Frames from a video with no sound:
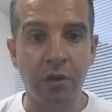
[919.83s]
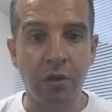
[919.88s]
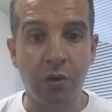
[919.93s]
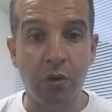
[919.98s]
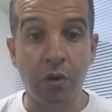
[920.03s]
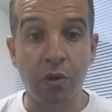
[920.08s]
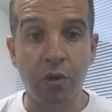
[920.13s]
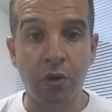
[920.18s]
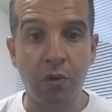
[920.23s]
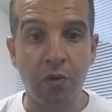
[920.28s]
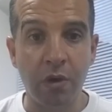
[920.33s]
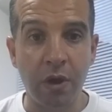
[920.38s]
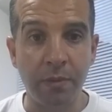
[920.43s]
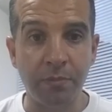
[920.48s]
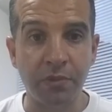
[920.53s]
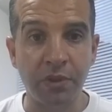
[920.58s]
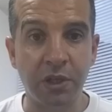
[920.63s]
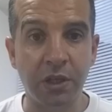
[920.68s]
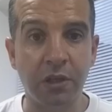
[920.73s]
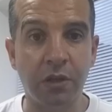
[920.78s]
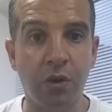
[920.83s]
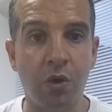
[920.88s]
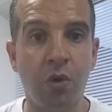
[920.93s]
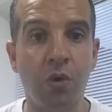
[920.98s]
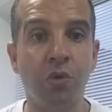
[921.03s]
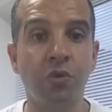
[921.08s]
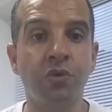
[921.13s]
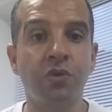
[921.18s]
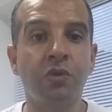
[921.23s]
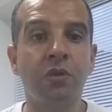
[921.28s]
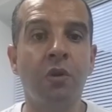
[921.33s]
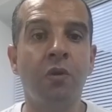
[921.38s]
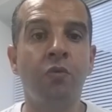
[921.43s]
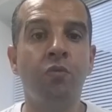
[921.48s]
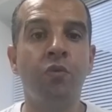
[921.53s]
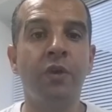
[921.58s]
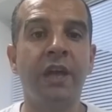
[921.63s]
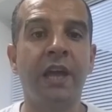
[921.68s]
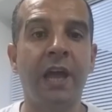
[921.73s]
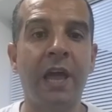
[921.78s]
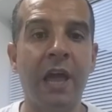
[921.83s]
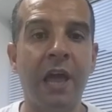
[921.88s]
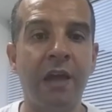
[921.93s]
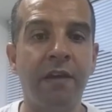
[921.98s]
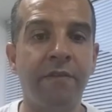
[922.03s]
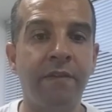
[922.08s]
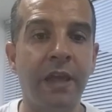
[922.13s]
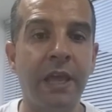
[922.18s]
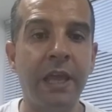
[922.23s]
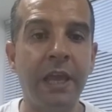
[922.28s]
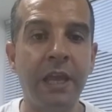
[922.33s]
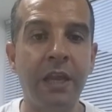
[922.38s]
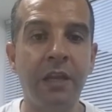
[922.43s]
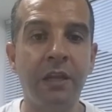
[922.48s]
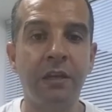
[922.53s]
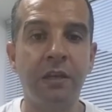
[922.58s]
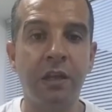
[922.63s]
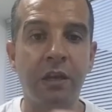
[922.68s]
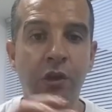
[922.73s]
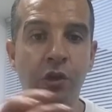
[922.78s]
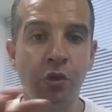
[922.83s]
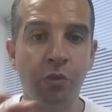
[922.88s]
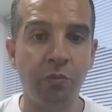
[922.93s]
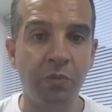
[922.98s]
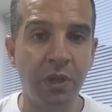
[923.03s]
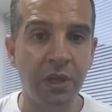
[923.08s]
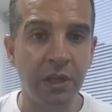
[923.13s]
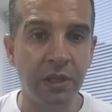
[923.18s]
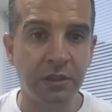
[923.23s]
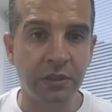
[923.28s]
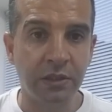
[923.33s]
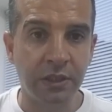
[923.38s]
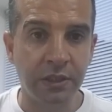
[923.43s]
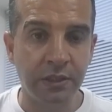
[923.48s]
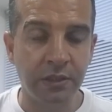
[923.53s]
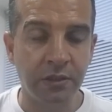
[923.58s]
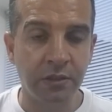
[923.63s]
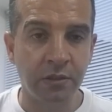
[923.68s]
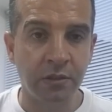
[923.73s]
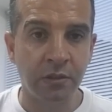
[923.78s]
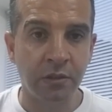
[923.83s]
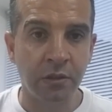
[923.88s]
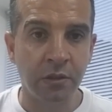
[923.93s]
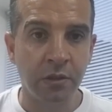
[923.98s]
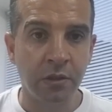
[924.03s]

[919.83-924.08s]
or corrupted also we have in the communities.